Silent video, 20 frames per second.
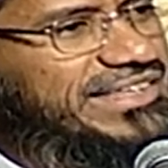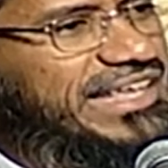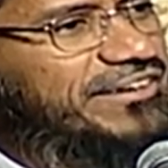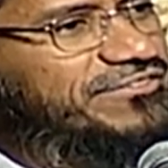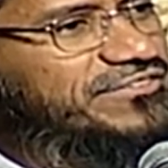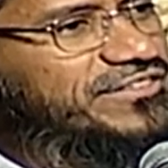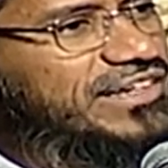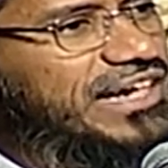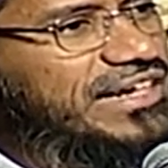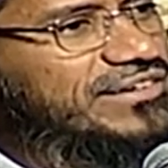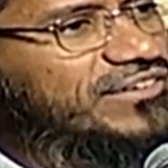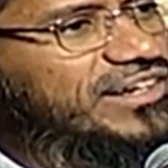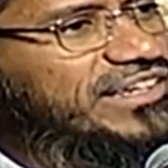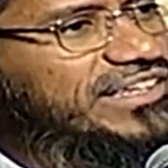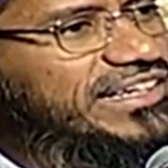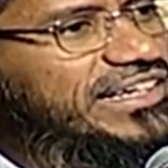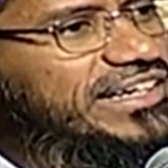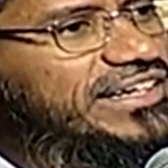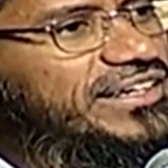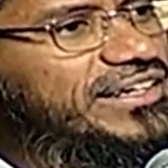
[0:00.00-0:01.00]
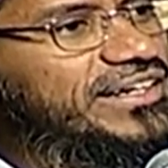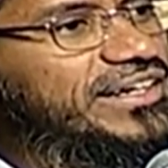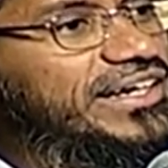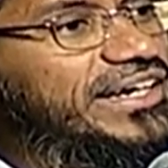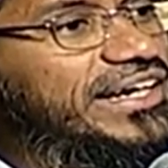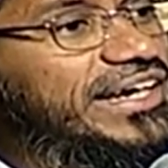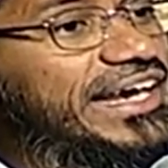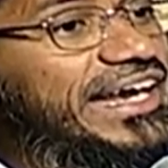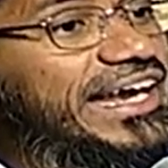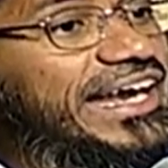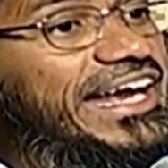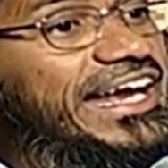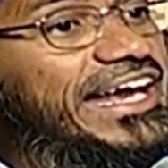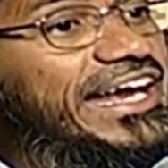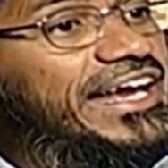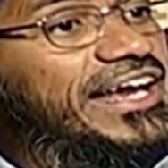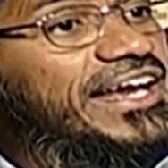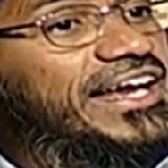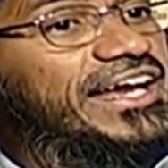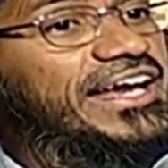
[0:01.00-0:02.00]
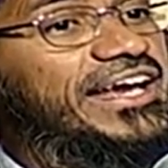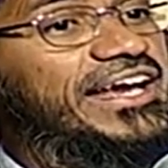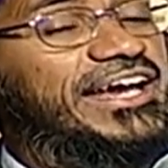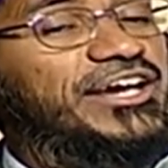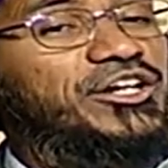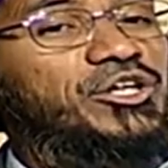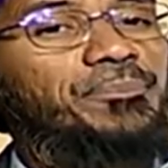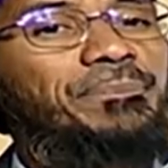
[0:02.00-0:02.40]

they have converted it into